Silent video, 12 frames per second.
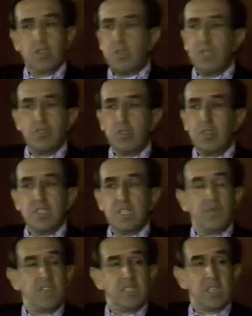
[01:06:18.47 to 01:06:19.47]
no, the drawings
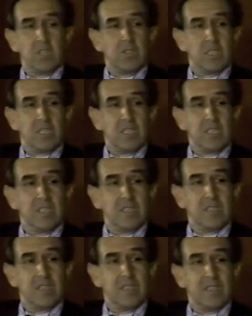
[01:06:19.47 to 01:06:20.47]
are very secondary.
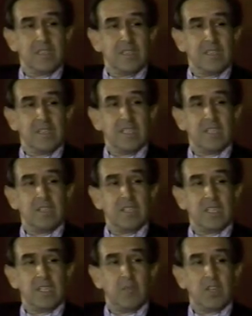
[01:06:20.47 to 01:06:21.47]

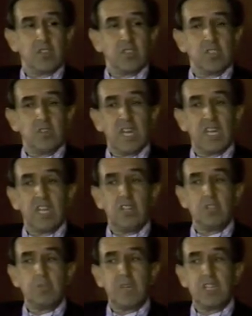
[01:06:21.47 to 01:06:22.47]
Because I
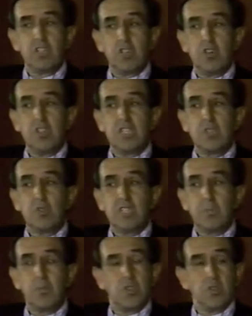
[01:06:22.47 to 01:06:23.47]
cannot make drawings that will
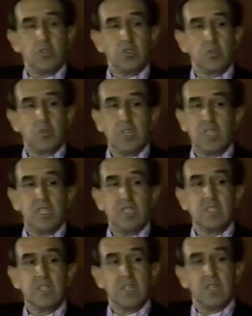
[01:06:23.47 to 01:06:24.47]
reproduce those
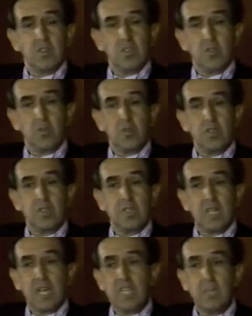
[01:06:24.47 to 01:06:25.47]
qualities. What
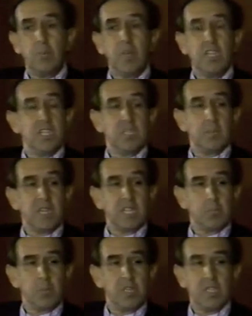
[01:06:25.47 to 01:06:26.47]
I depend is on my
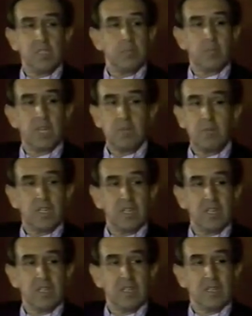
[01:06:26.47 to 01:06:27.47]
experience,
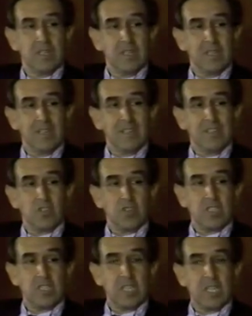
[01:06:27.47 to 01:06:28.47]
primarily.
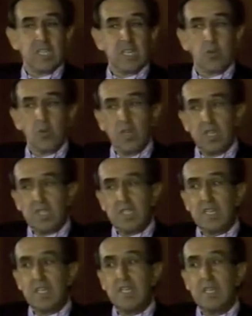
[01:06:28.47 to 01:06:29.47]
So the
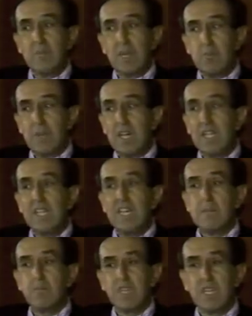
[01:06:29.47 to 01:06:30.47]
qualities are in my mind. I
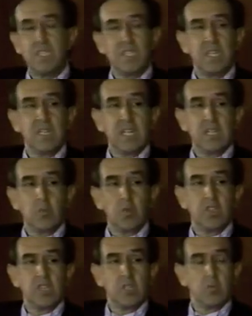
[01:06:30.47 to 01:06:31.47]
am guessing at
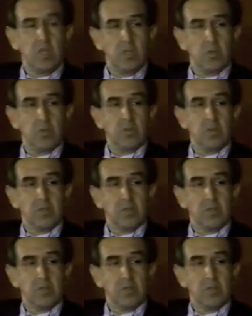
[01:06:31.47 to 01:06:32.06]
what it will do.